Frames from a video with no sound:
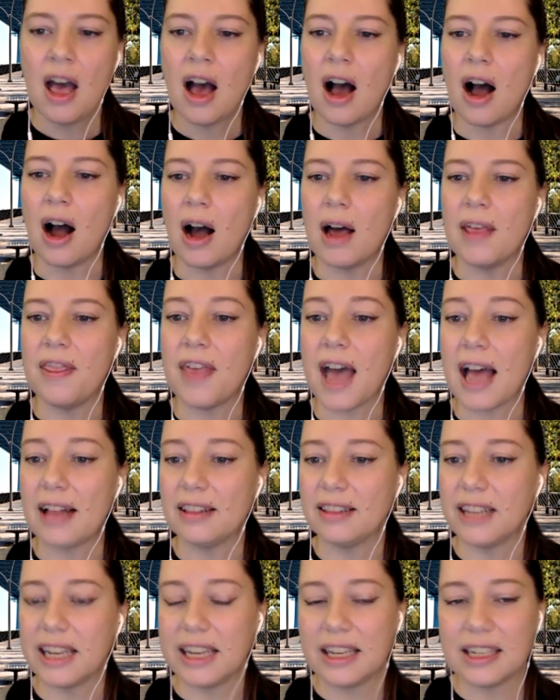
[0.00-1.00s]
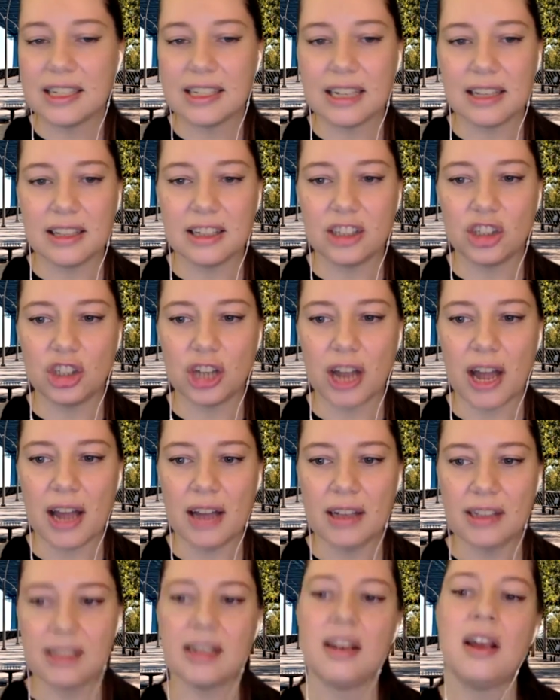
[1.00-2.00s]
That link is in the chat.
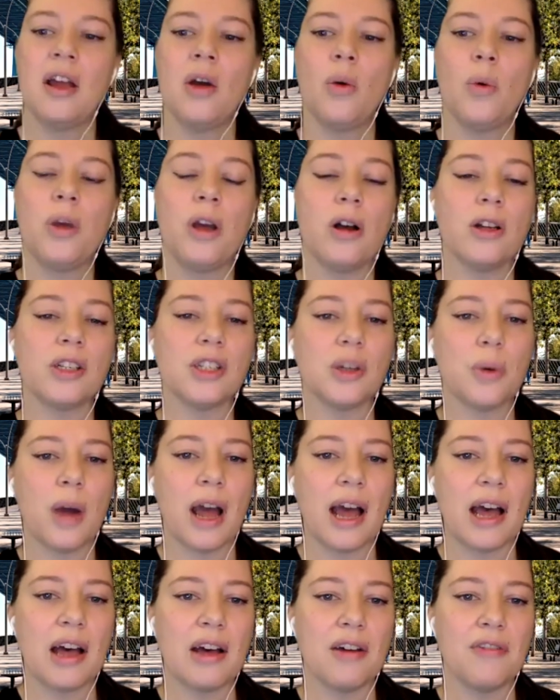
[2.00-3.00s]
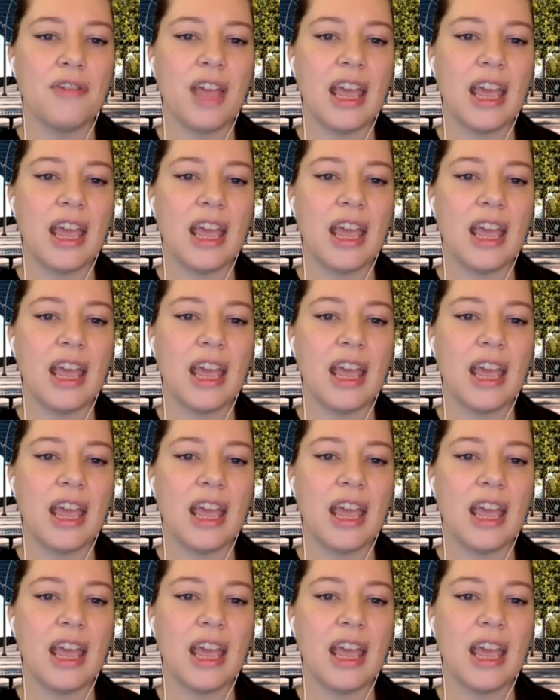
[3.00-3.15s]
We also have